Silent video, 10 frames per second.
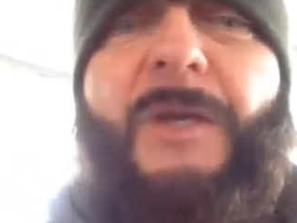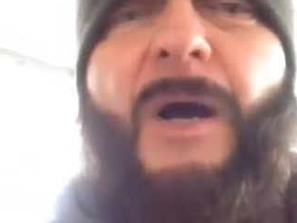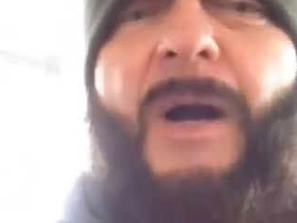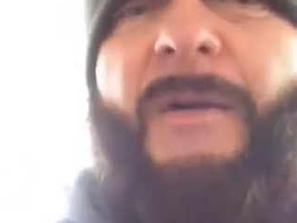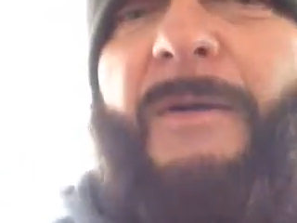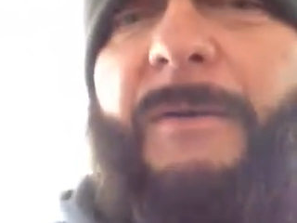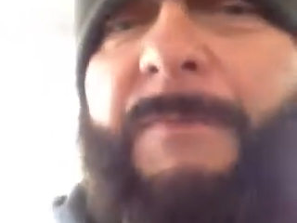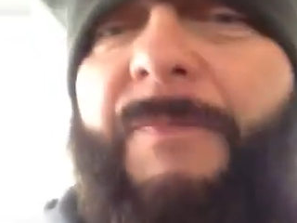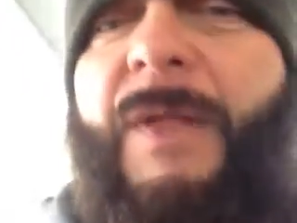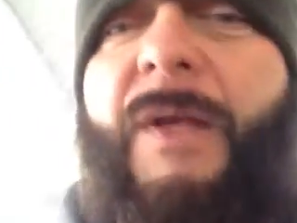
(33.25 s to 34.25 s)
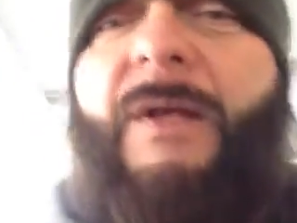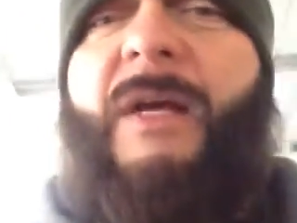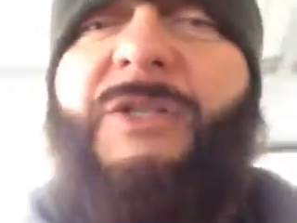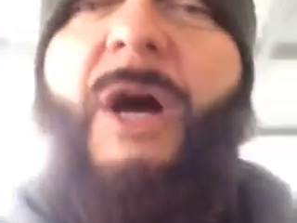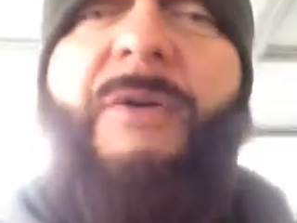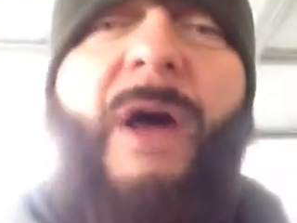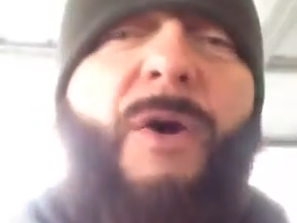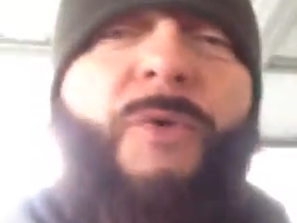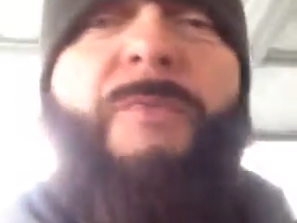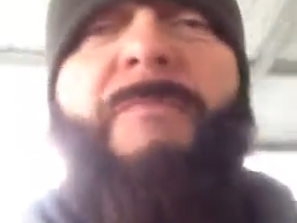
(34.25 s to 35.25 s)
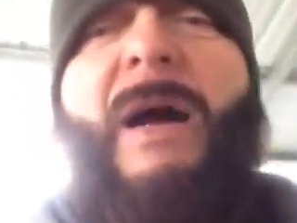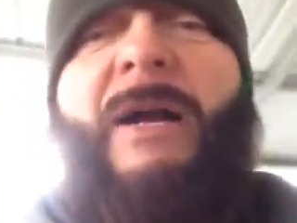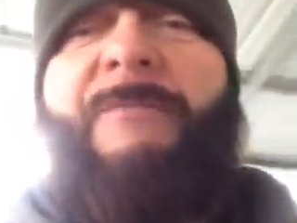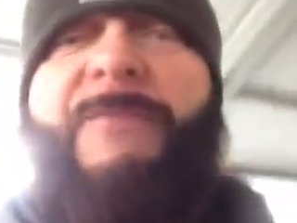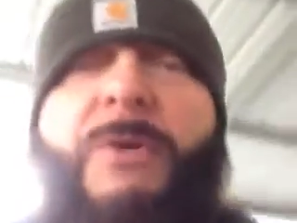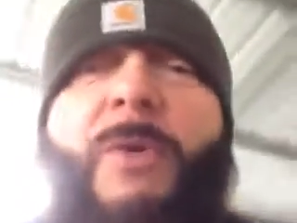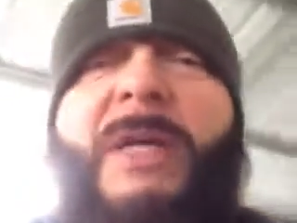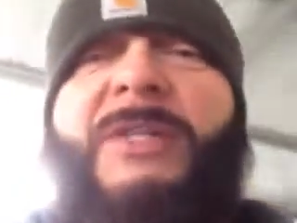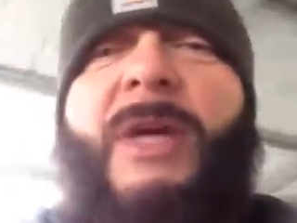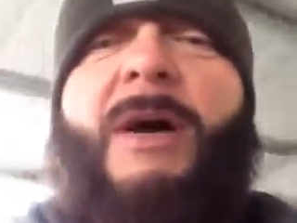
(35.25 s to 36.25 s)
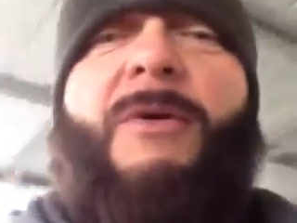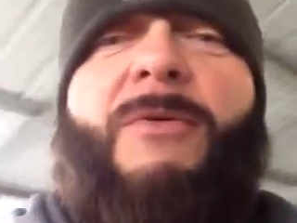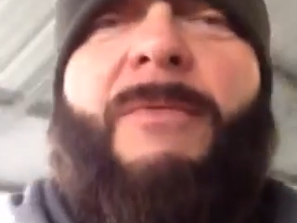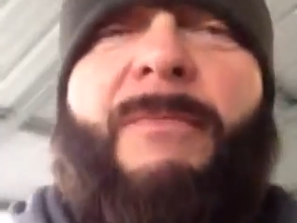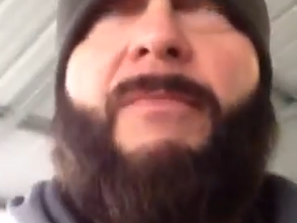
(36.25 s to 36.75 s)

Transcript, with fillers: Uh, as y'all know, back a few weeks ago,